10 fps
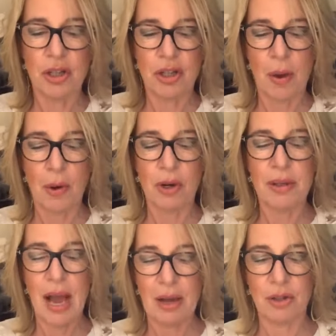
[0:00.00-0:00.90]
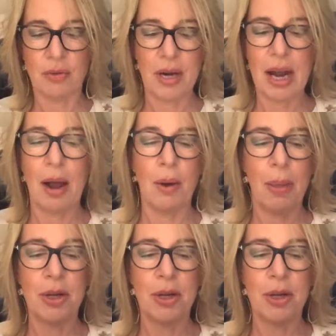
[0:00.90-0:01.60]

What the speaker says: that's going on in the house right now.